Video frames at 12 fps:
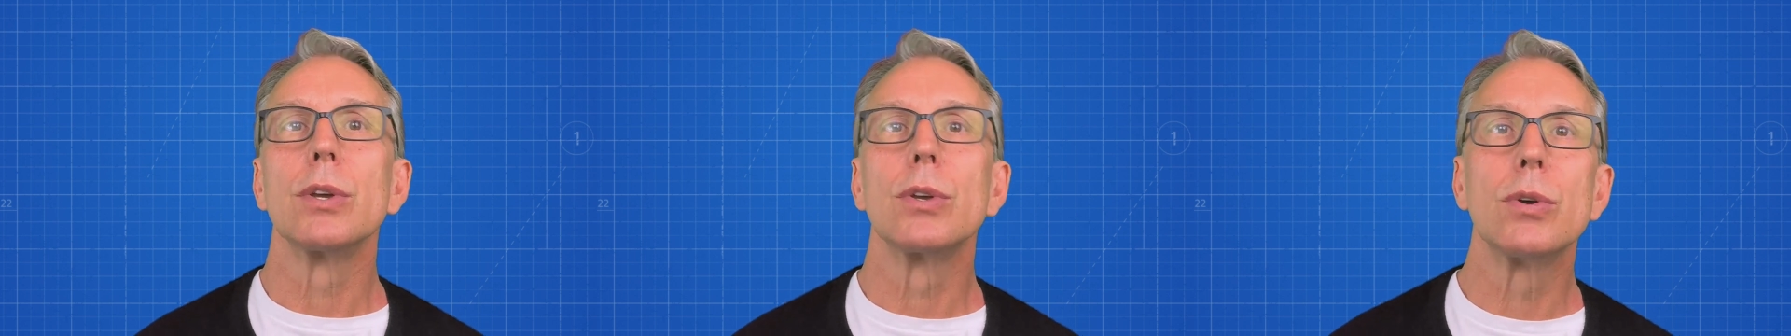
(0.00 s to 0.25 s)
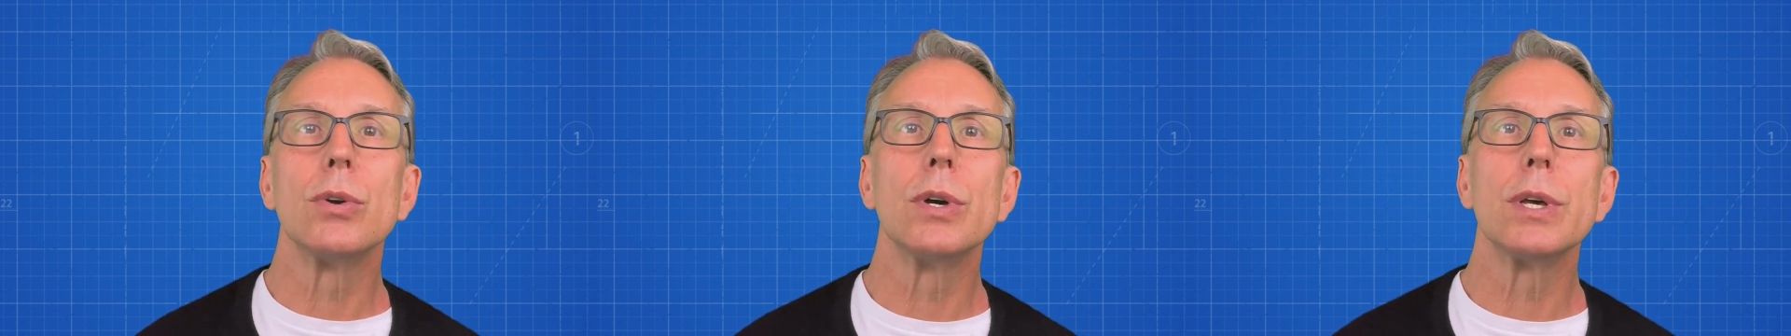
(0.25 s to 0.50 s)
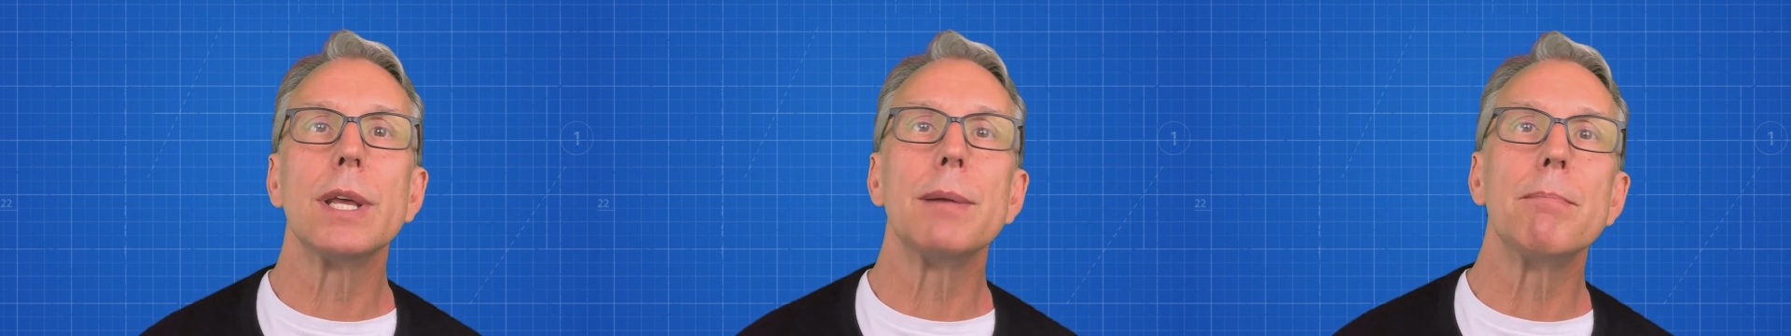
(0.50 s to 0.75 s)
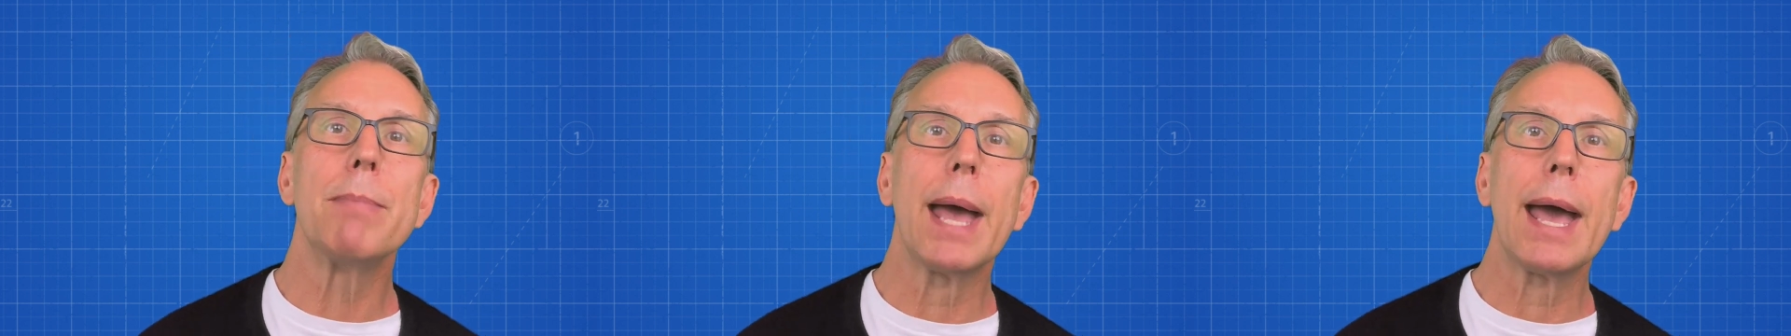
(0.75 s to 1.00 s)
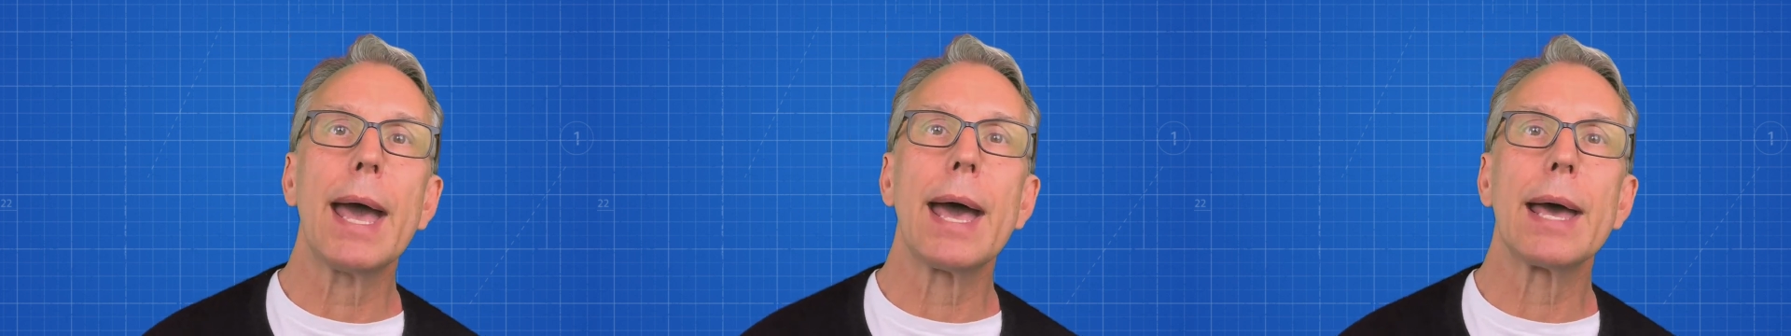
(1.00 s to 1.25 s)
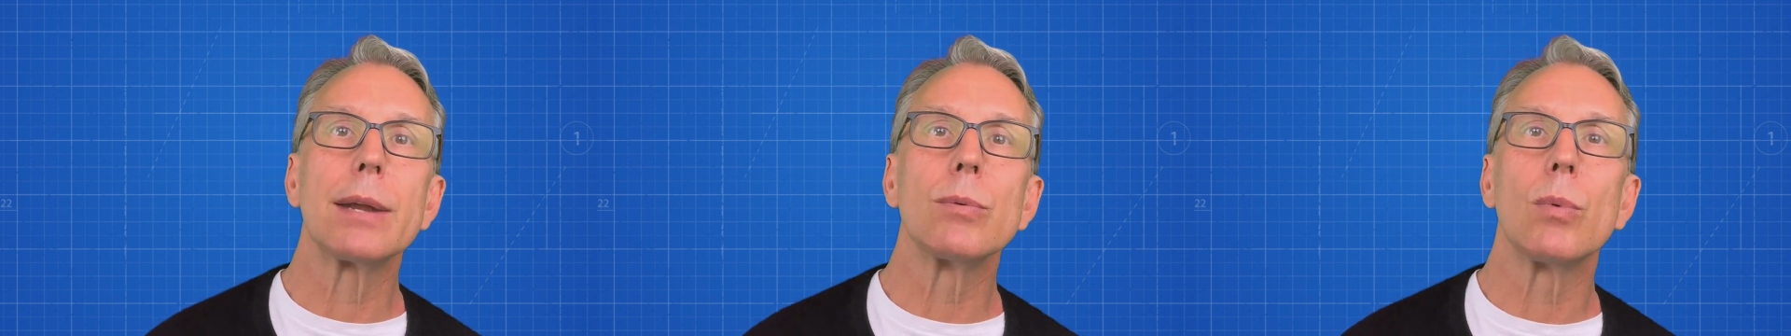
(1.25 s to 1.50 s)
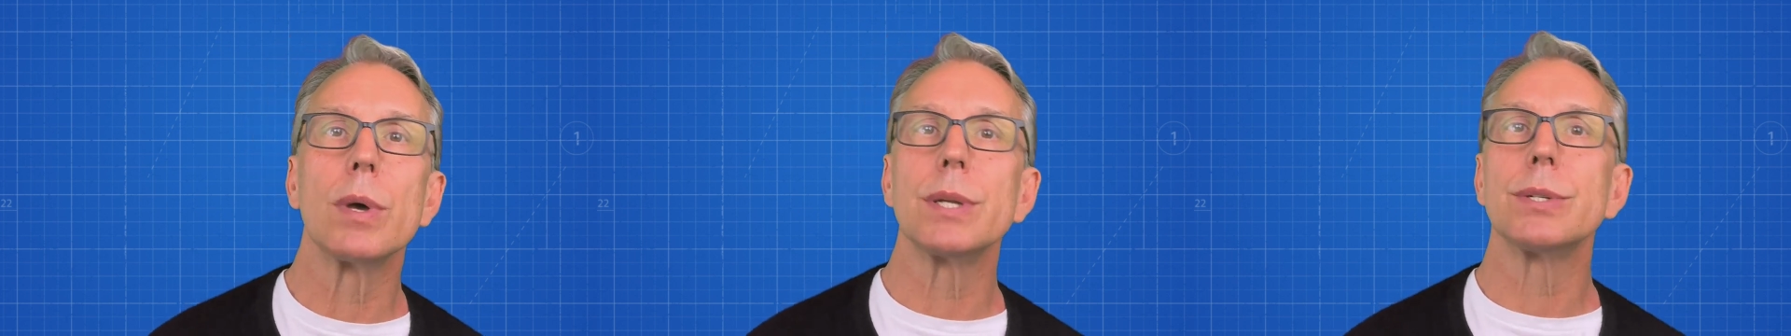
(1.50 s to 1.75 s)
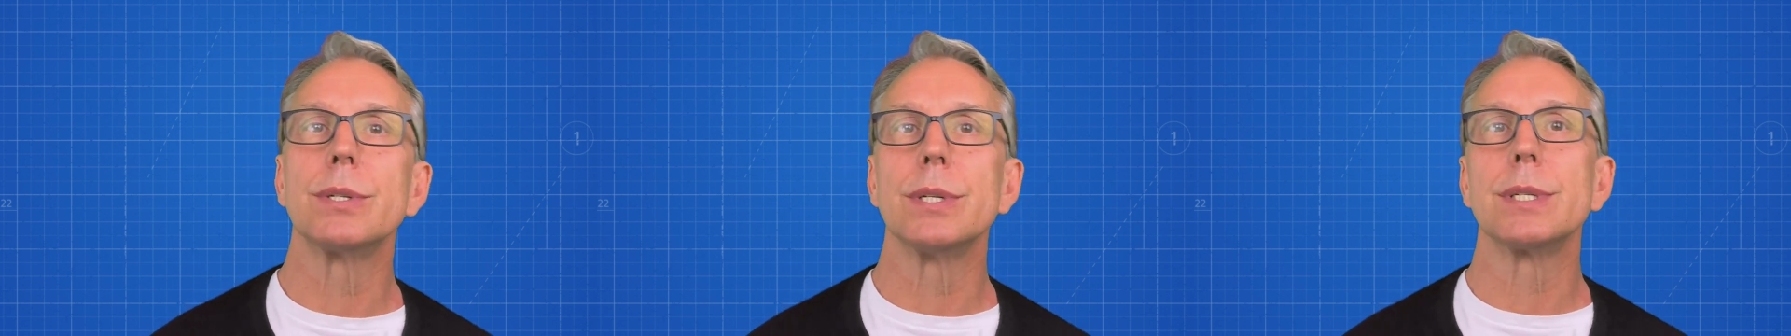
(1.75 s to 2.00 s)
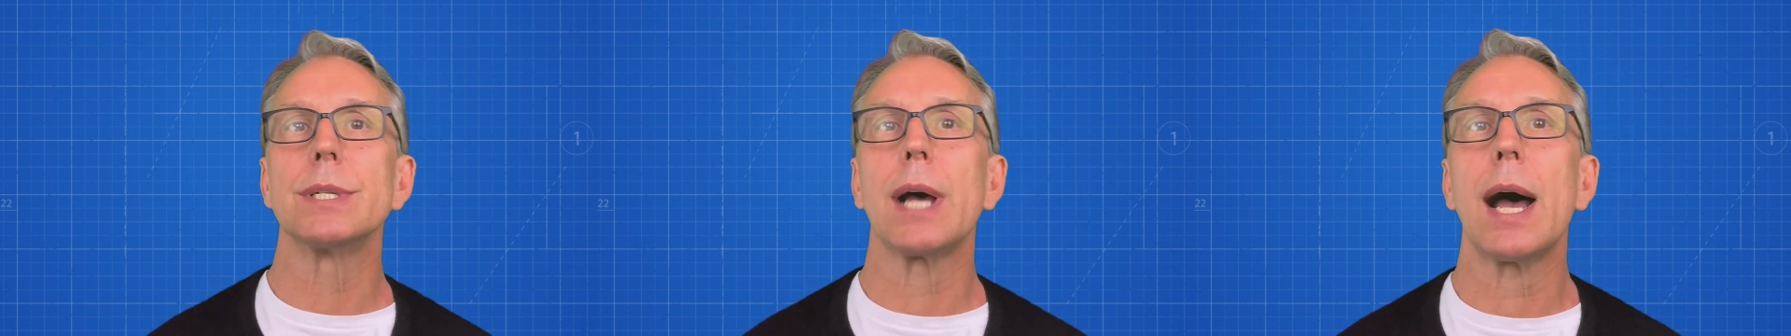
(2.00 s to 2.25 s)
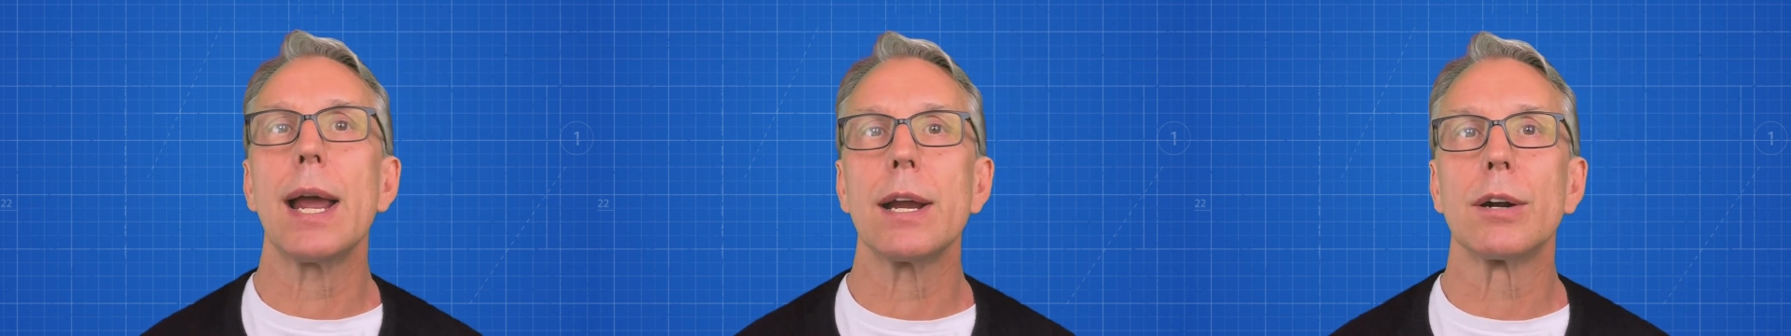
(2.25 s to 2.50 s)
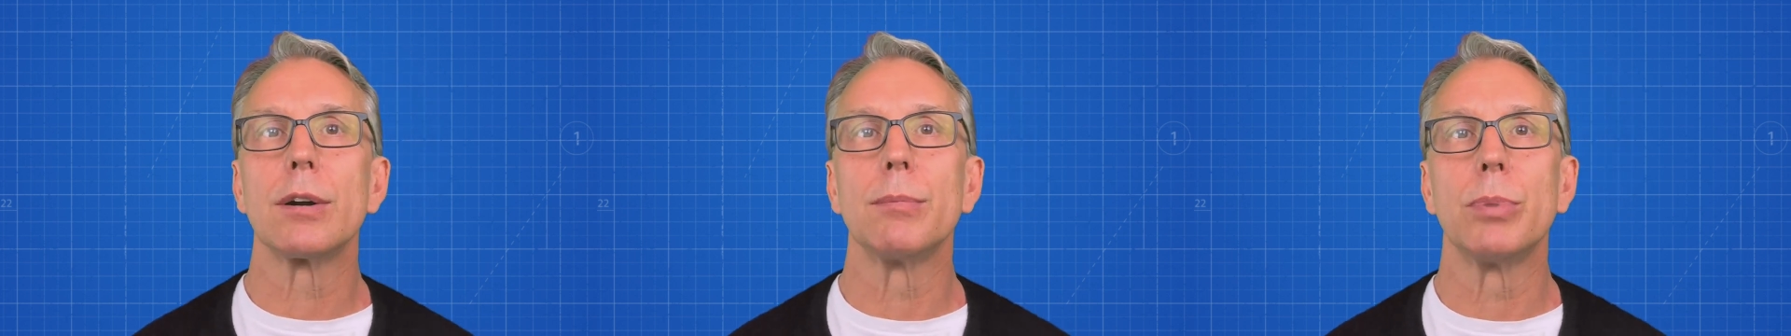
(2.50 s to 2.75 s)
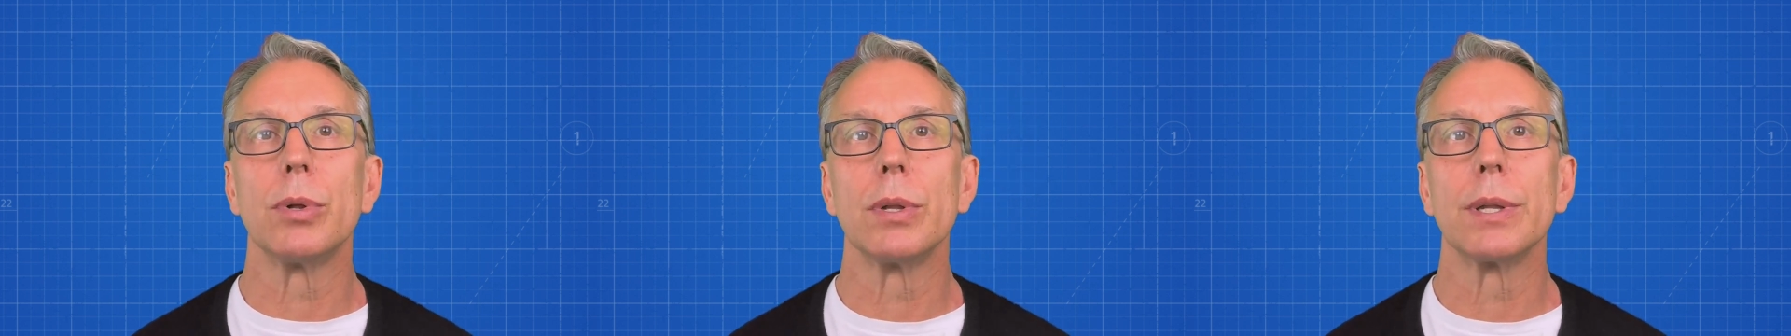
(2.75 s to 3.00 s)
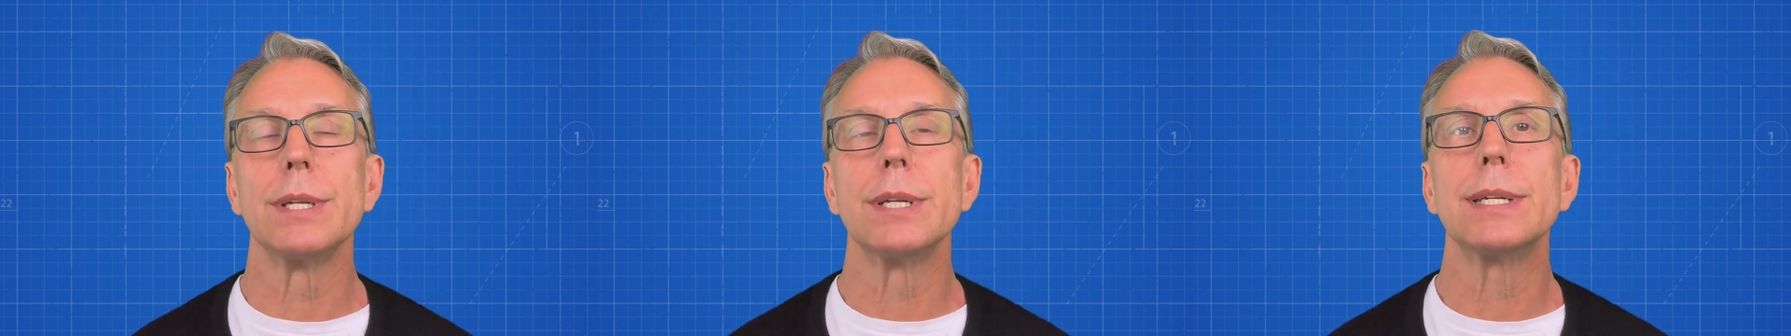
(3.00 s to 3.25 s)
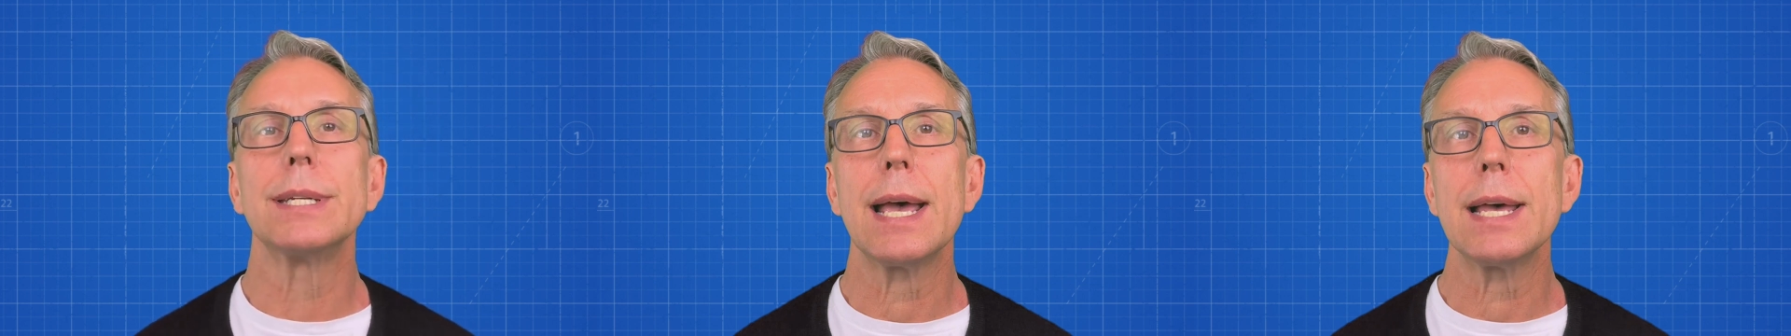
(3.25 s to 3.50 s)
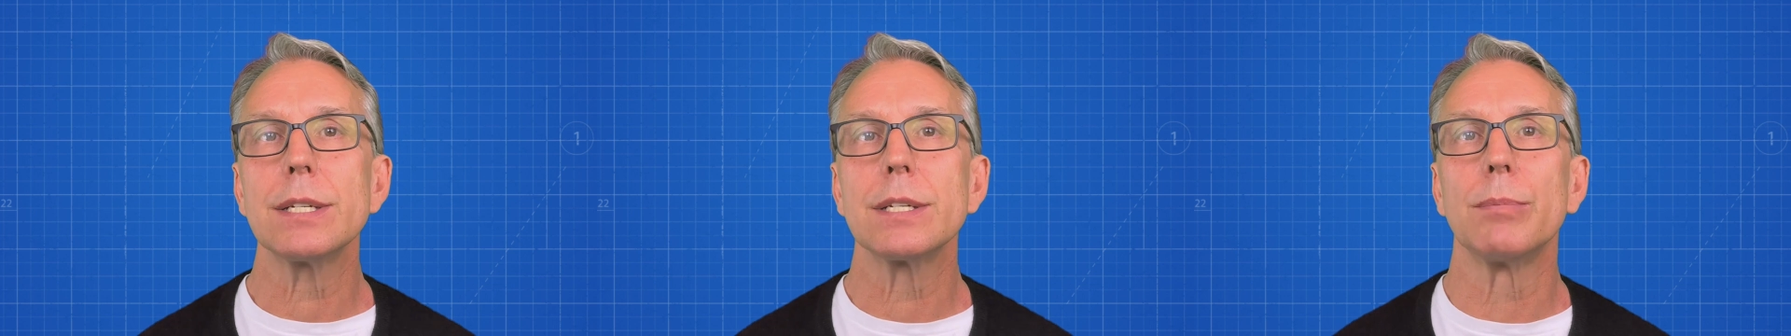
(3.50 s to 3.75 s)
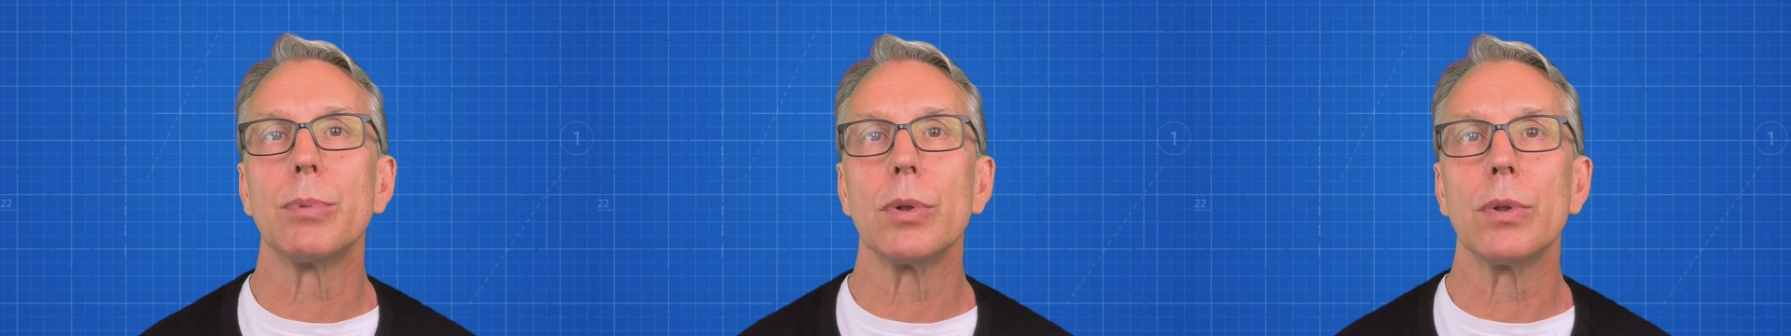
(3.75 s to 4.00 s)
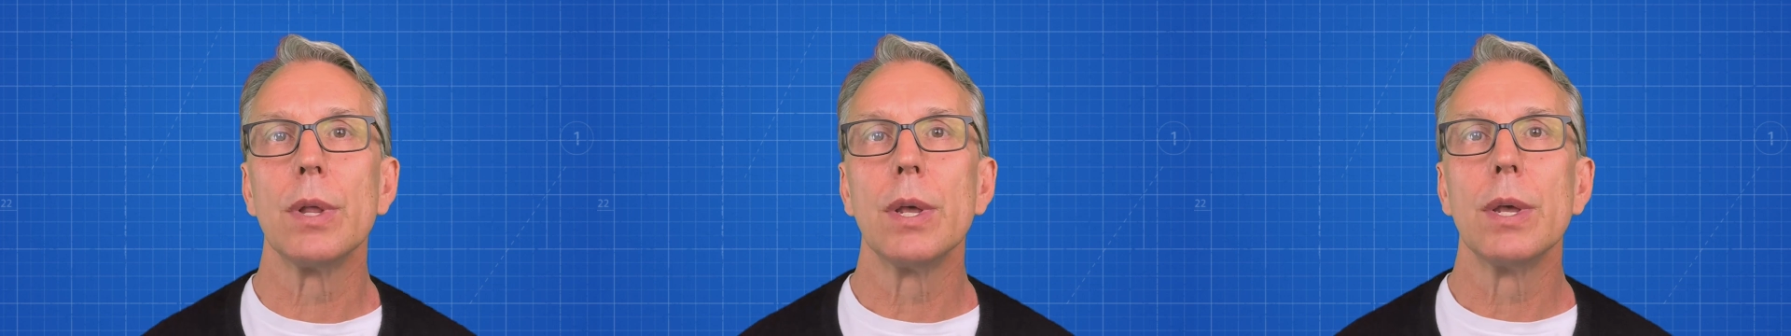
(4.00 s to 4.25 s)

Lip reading: good and bad, what is desirable and detestable.